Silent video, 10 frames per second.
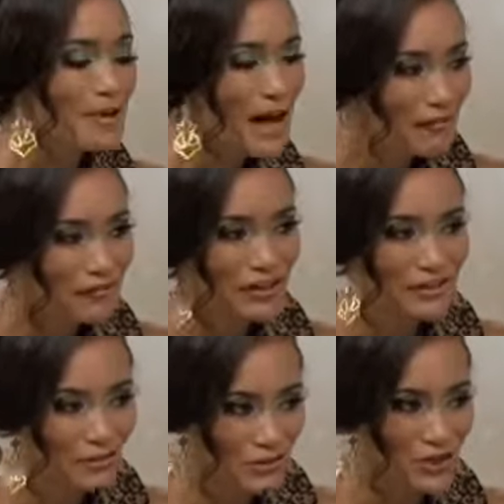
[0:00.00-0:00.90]
But
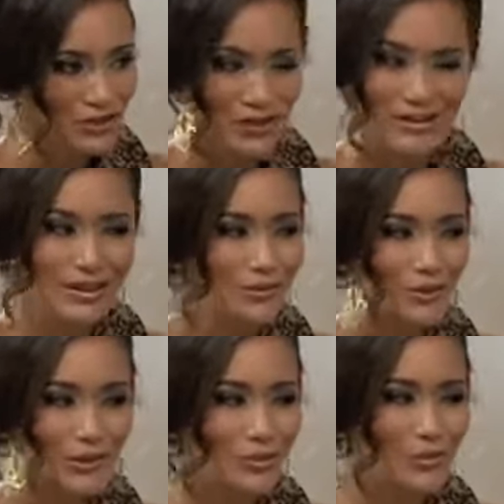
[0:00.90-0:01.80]
African tradition and
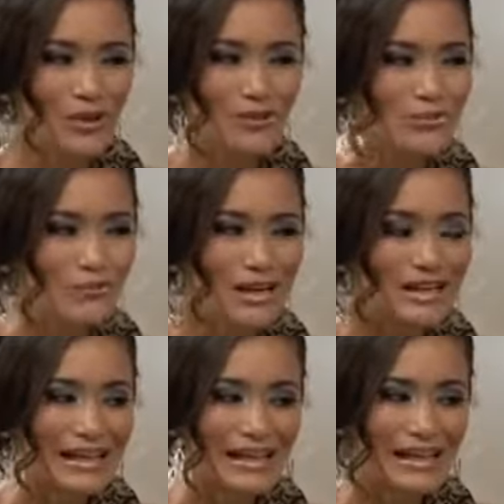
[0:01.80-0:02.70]
culture, we don't
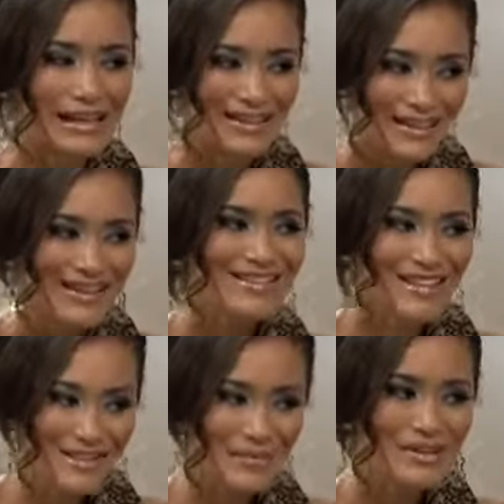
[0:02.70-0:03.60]
really,
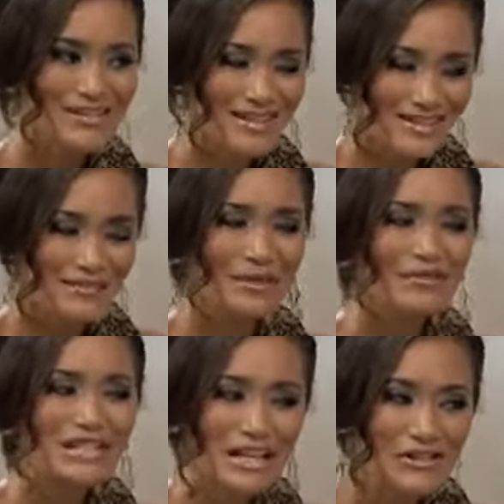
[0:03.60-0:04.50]
it's a bit
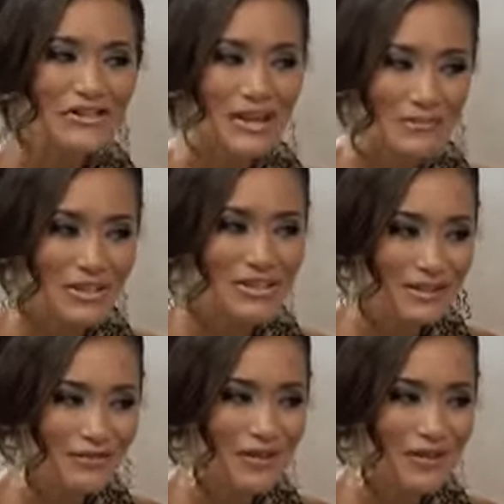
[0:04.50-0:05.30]
of a touchy subject in